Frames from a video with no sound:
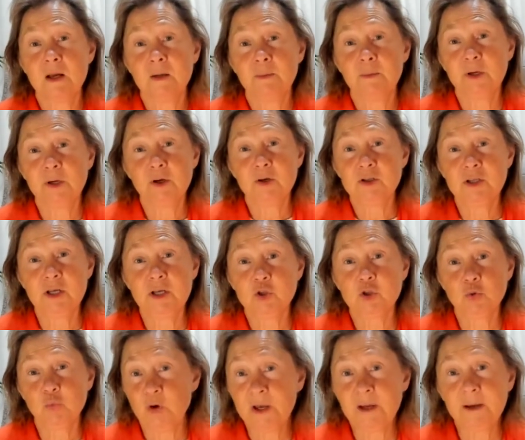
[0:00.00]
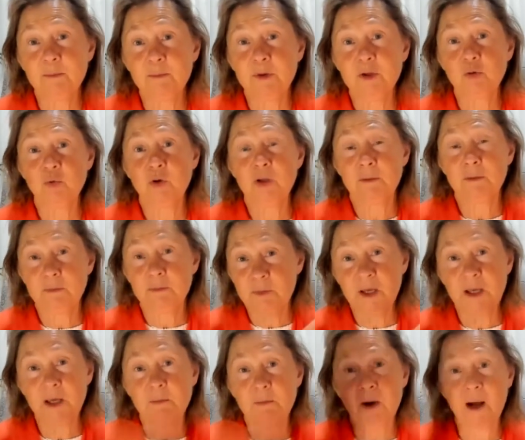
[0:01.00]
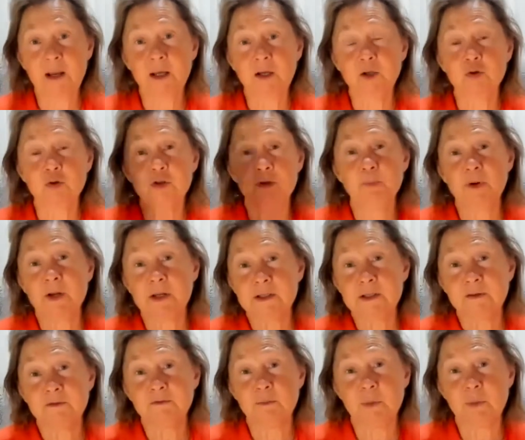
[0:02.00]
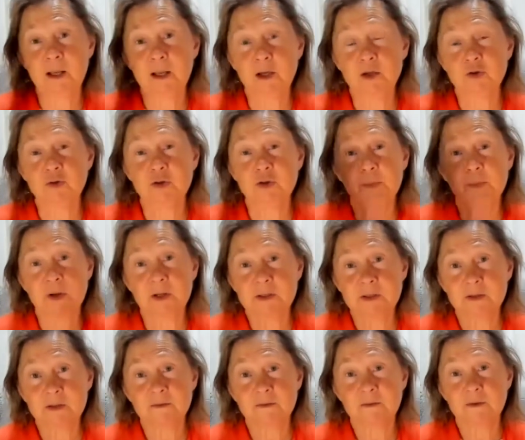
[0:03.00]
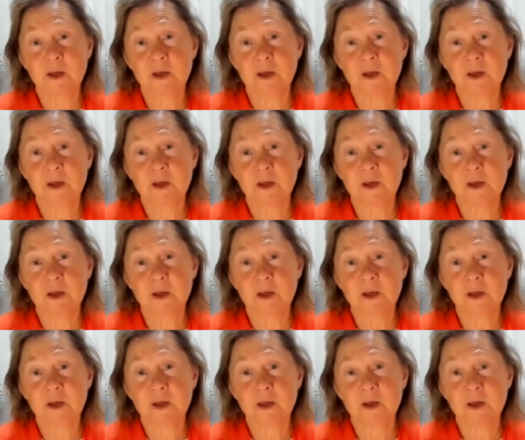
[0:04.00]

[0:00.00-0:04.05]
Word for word: because they swing between being manic to depressive, manic to depressive.